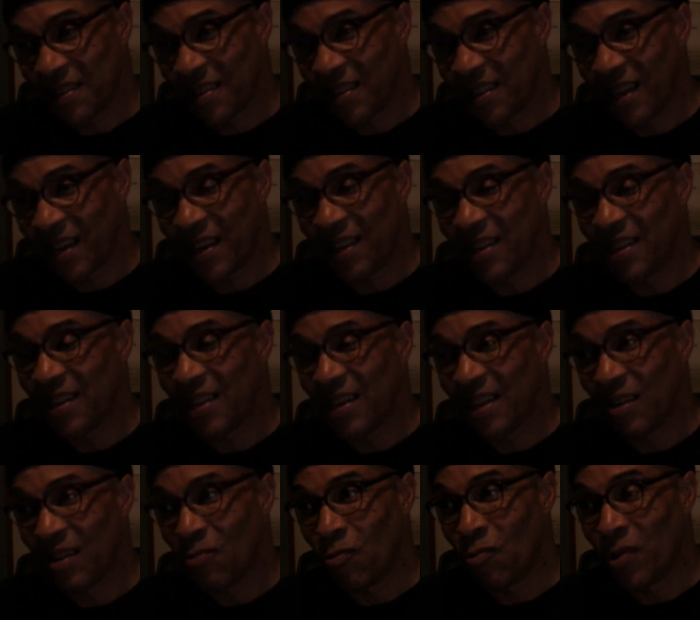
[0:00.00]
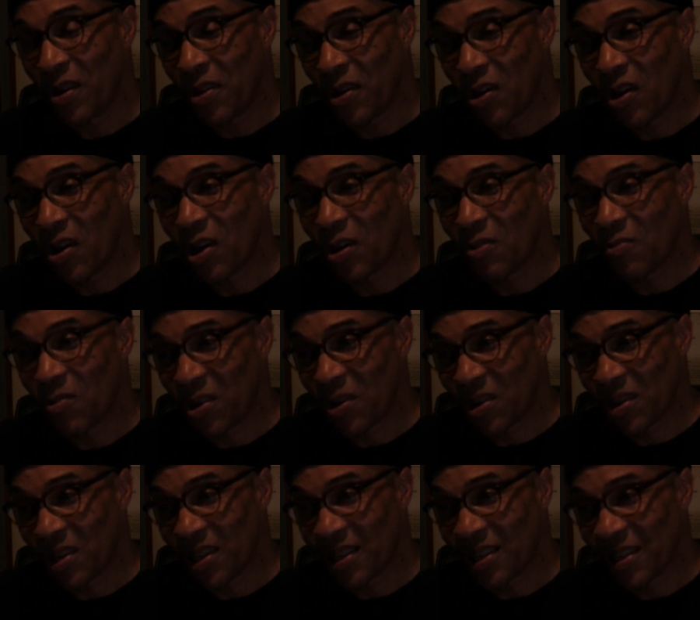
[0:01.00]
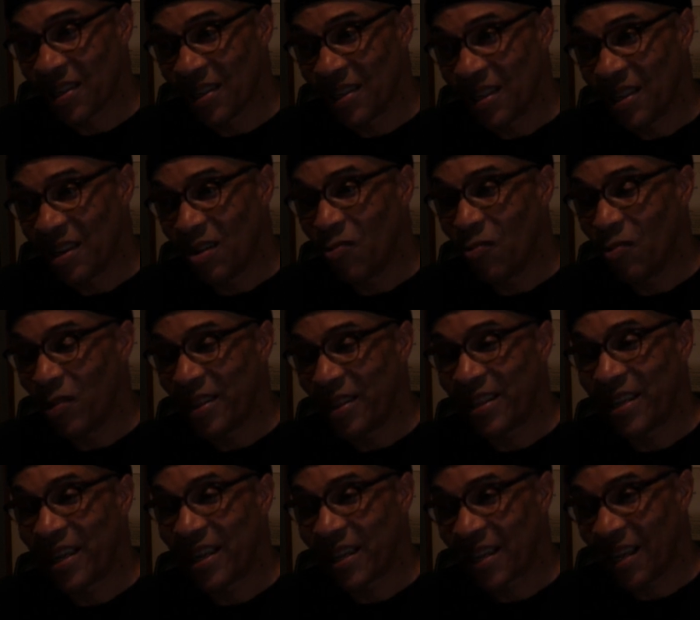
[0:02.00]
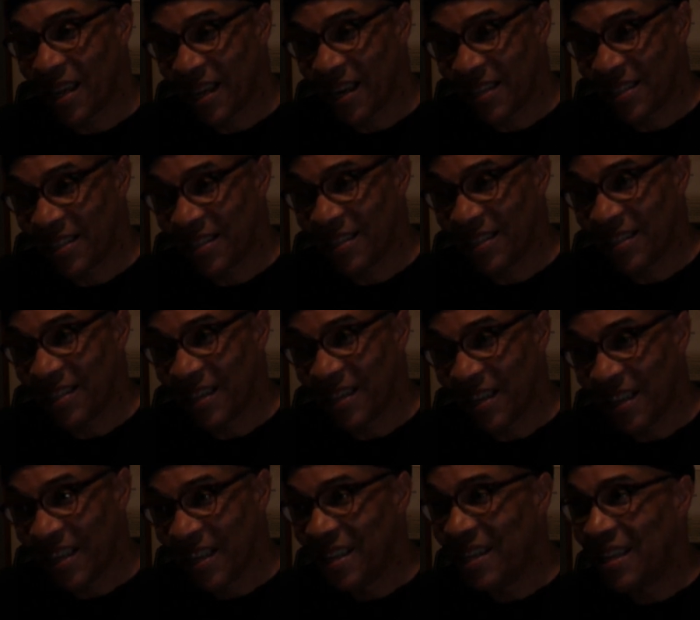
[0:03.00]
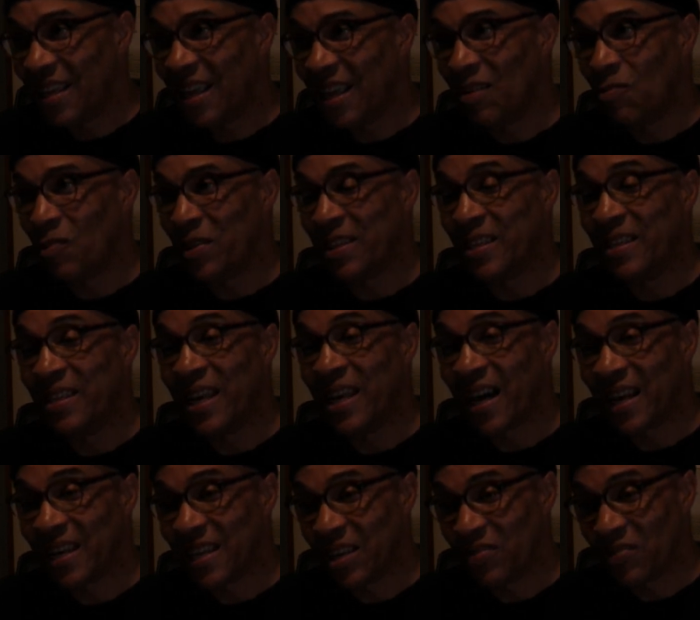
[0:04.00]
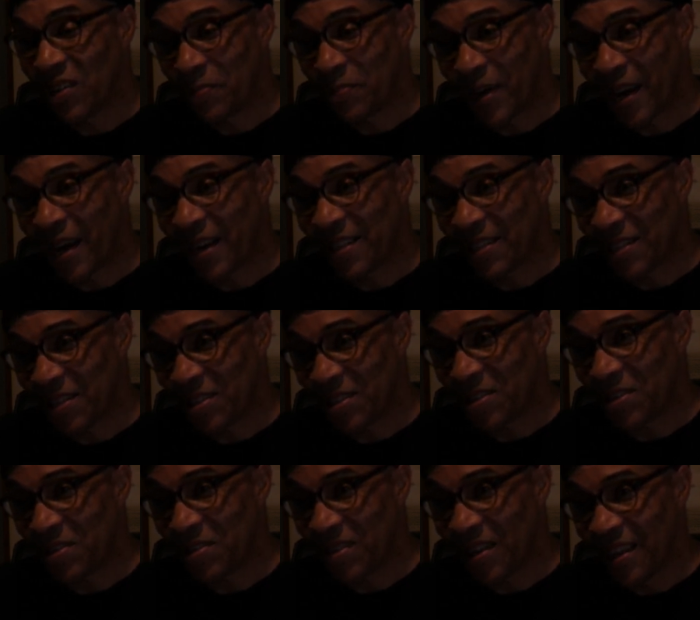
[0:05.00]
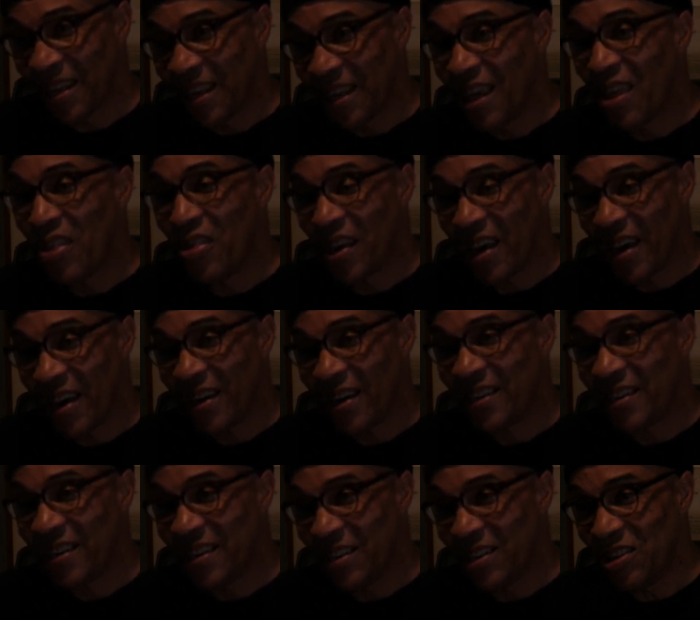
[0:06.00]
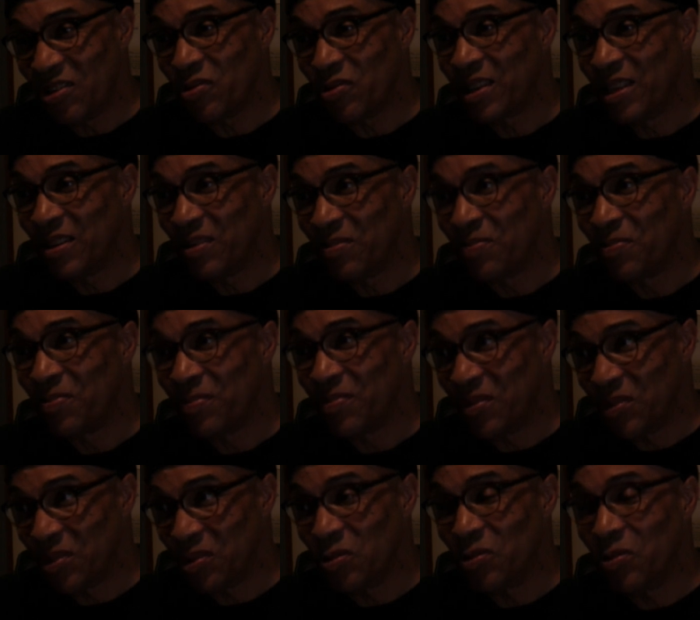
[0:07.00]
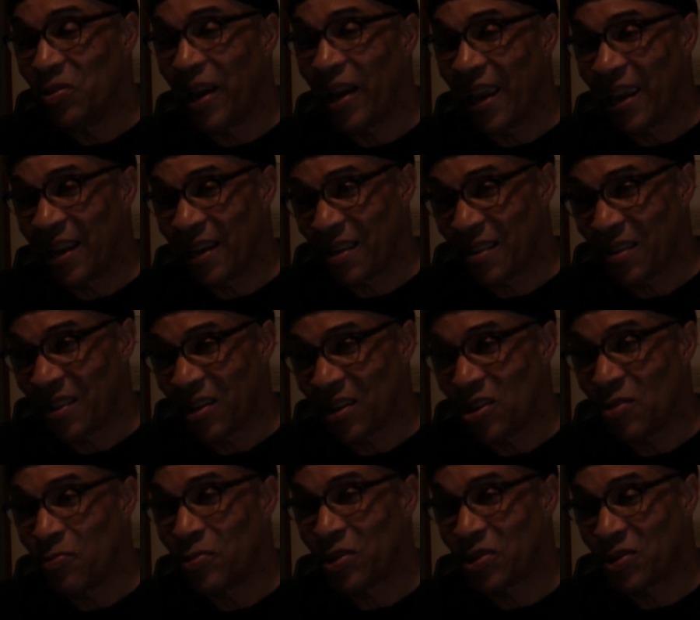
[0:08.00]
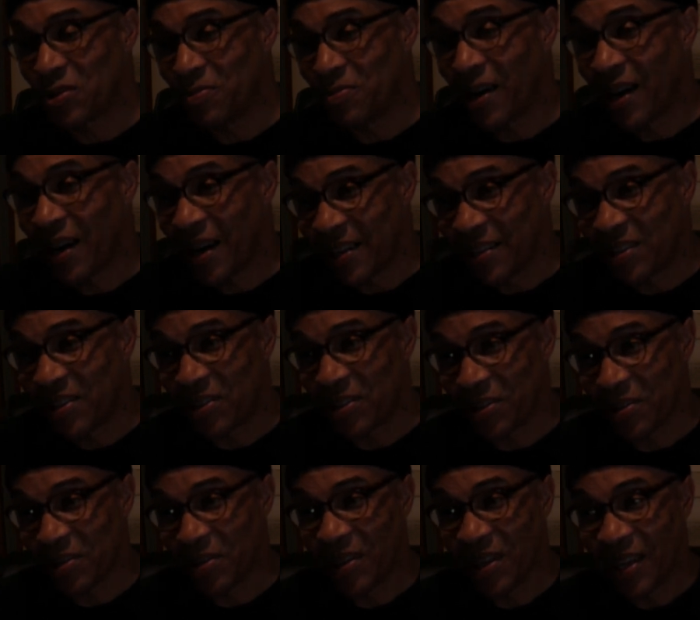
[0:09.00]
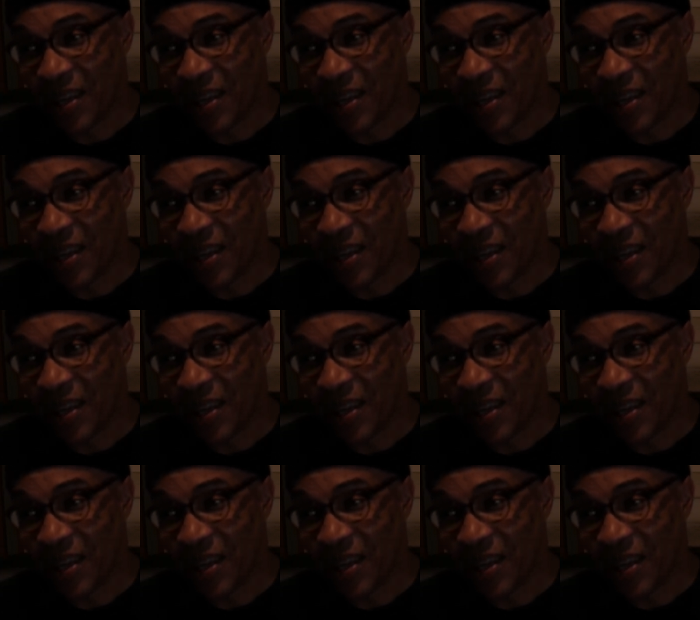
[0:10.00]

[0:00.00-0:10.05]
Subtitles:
That with hard work, with dedication, with the not give up attitude, that you can do anything you put your mind to.